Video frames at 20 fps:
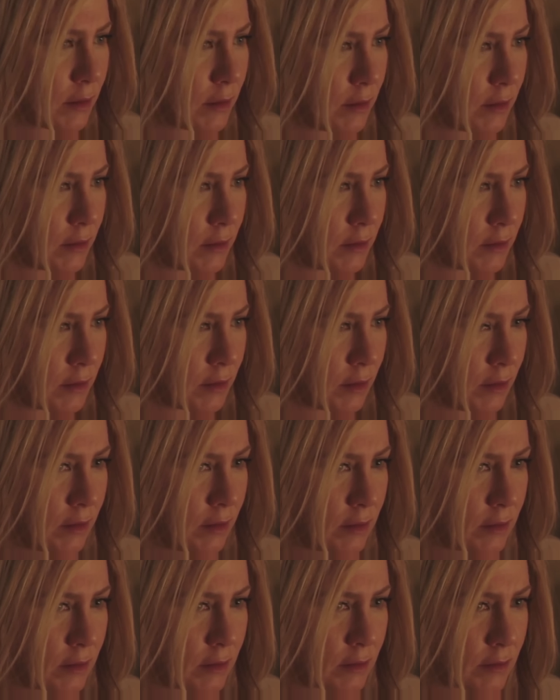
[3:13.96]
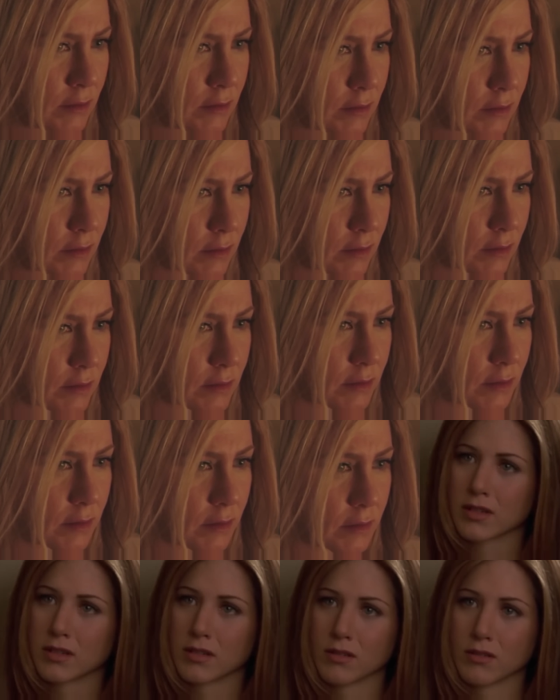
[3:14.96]
it's like, what's wrong with me?
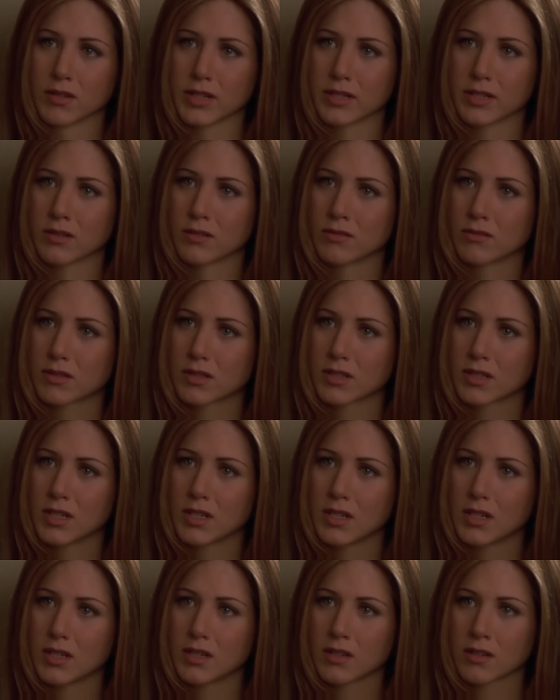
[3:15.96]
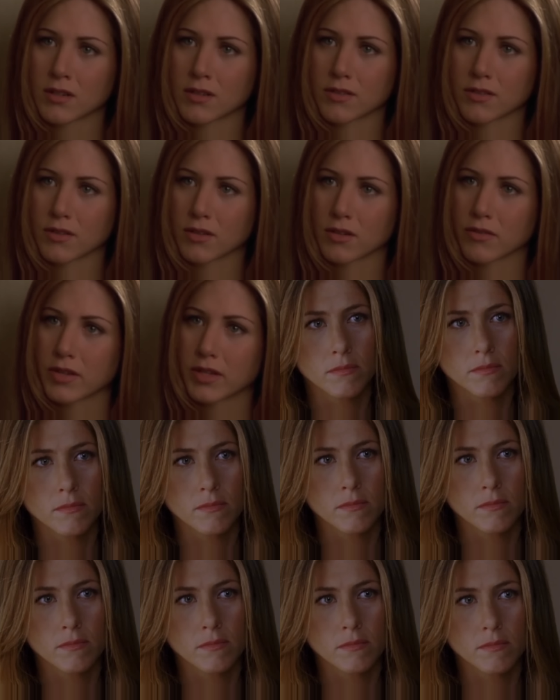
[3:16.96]
I don't think I ever saw them do a
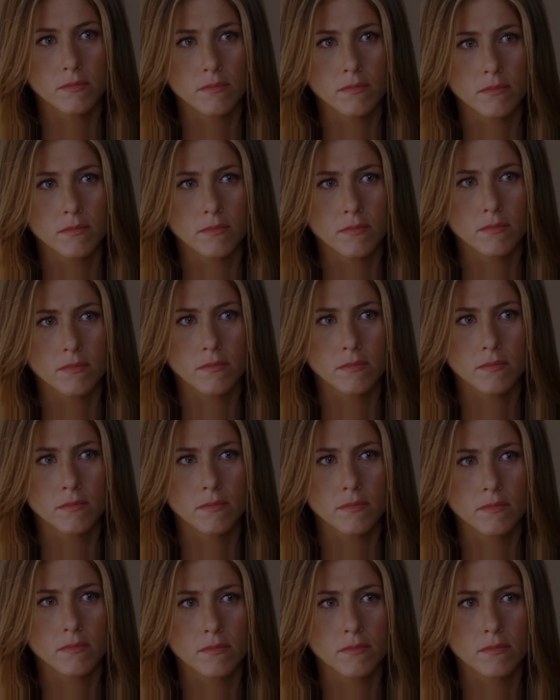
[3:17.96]
spread with